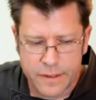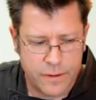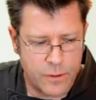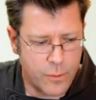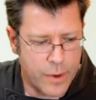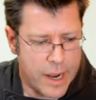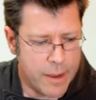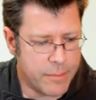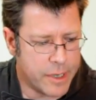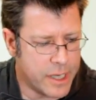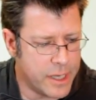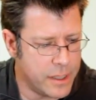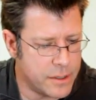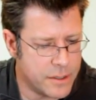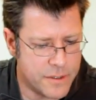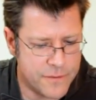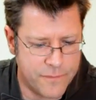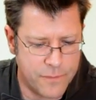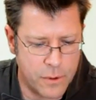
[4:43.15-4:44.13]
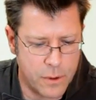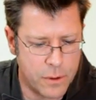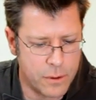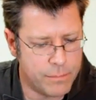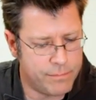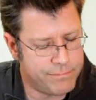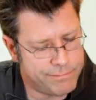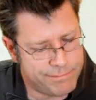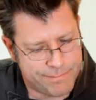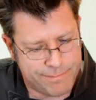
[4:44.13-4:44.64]
in the ramekins for
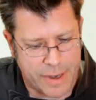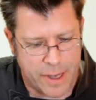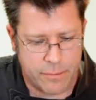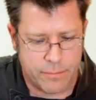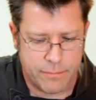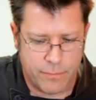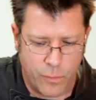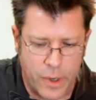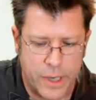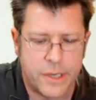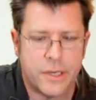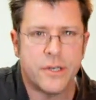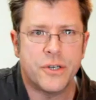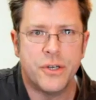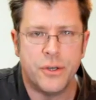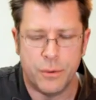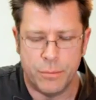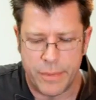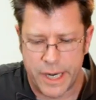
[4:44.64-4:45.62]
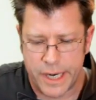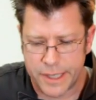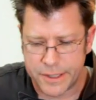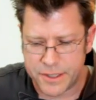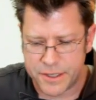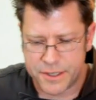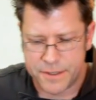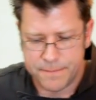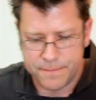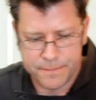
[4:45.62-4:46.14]
about 1 to 2
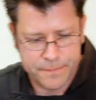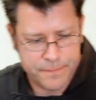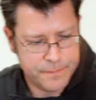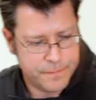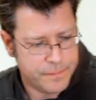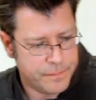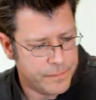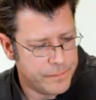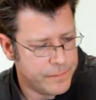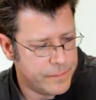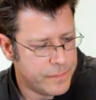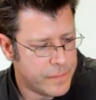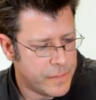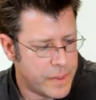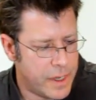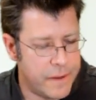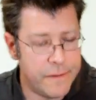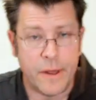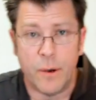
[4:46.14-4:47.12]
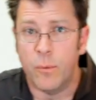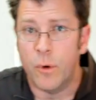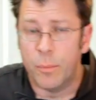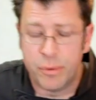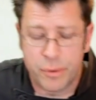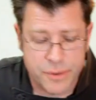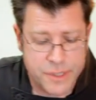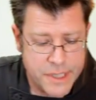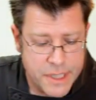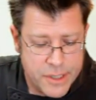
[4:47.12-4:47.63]
minutes, and then we'll
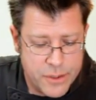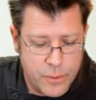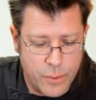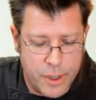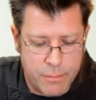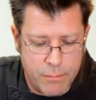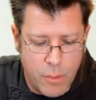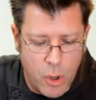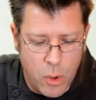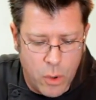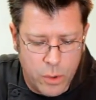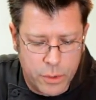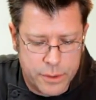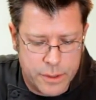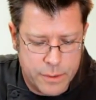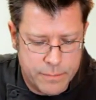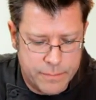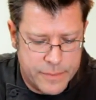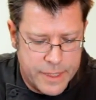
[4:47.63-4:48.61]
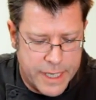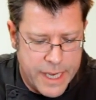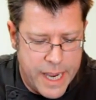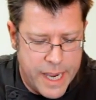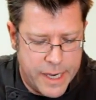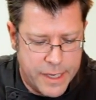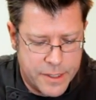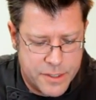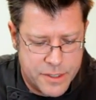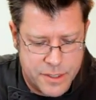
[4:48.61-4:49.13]
proceed to unmold the
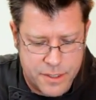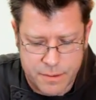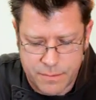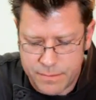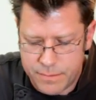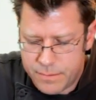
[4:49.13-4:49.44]
cakes.